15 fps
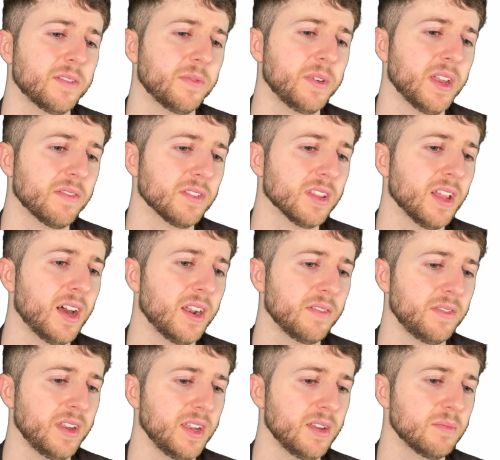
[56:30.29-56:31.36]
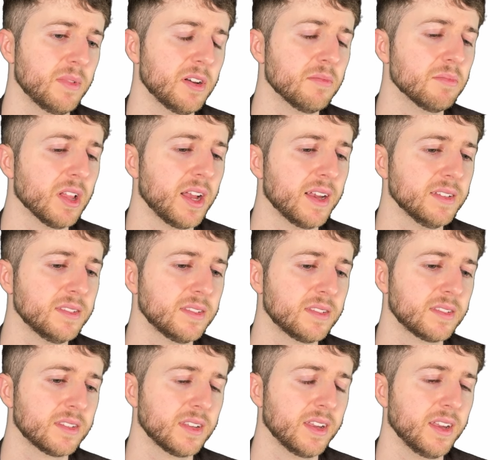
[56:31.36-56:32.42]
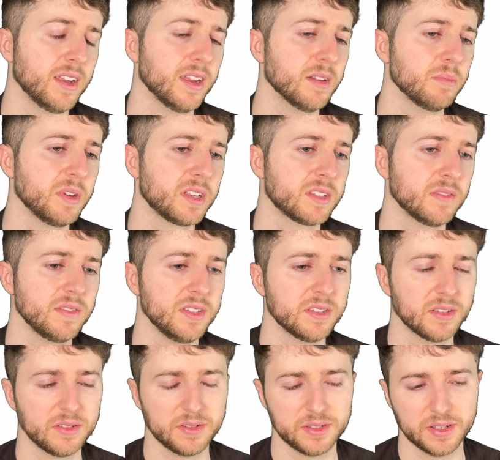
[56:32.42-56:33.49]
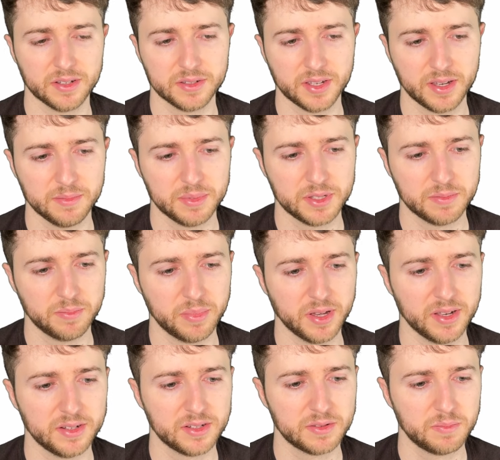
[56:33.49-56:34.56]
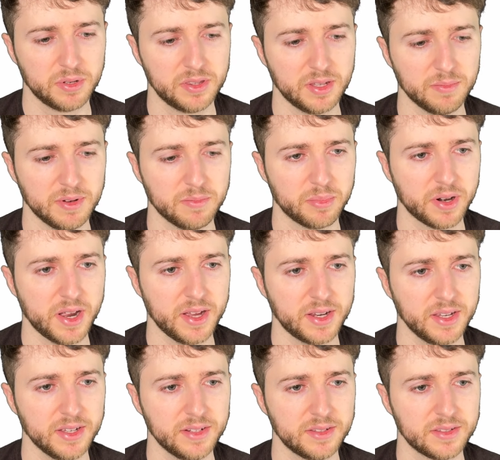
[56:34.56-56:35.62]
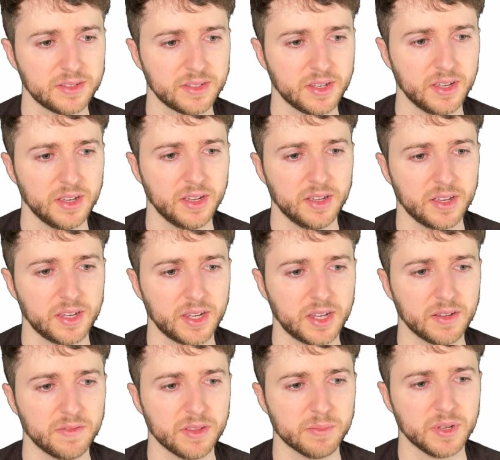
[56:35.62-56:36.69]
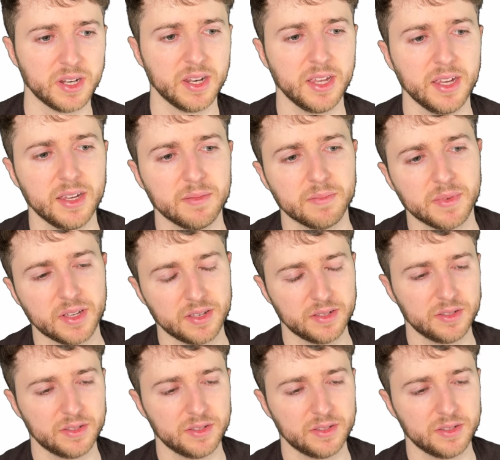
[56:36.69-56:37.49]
We have a lot of AML blasts and a mix of these other cell types, but just put them in brackets, give them a name.